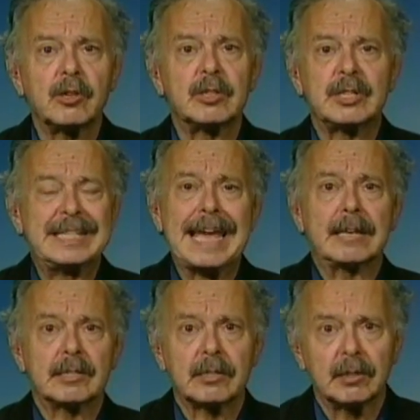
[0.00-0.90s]
to
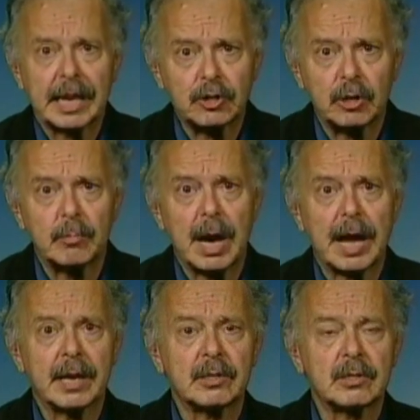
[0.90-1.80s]
data selection
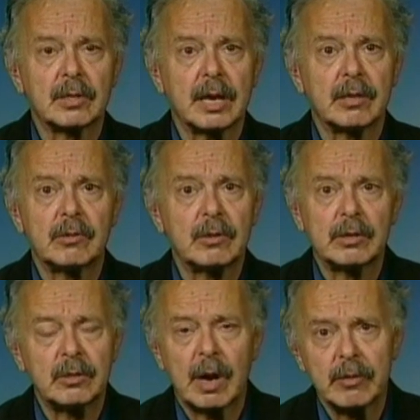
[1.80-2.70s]
bias
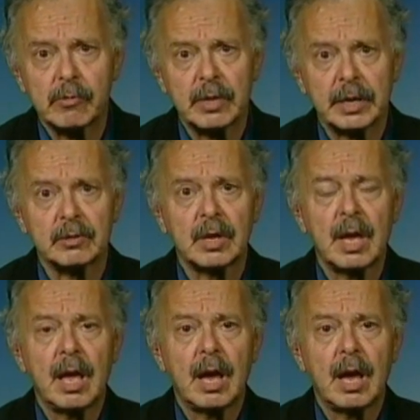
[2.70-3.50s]
to other things.